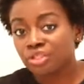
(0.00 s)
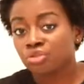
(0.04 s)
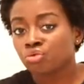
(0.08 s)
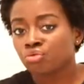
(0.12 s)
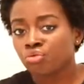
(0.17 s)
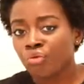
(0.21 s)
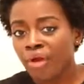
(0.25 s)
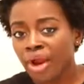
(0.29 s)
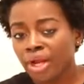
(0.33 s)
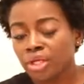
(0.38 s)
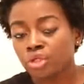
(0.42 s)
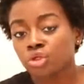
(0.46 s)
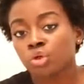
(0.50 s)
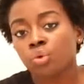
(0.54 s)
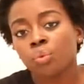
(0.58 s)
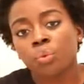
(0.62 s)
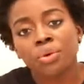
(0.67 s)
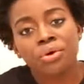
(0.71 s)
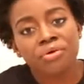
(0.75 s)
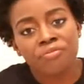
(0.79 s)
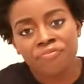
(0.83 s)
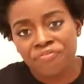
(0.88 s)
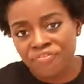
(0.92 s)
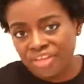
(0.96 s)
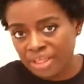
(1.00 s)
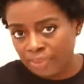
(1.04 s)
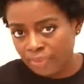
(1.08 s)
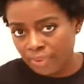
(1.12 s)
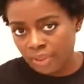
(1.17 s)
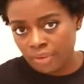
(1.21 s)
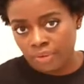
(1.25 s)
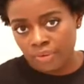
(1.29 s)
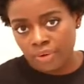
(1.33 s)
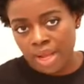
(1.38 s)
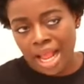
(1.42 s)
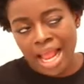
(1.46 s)
the director were
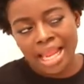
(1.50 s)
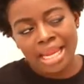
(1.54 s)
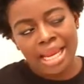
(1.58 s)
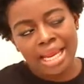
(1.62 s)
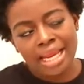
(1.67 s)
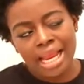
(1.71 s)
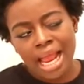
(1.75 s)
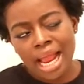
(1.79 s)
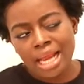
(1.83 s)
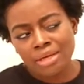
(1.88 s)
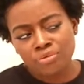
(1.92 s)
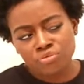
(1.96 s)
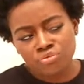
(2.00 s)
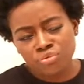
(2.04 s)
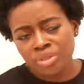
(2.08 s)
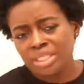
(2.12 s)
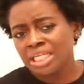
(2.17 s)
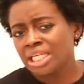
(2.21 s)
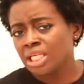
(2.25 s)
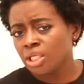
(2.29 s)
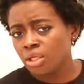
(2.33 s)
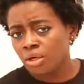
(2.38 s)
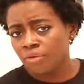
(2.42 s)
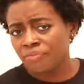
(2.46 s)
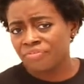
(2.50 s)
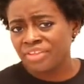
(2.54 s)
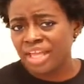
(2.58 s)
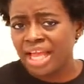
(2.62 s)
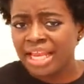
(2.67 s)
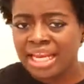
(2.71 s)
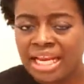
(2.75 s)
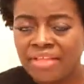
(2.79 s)
female, and I really loved that.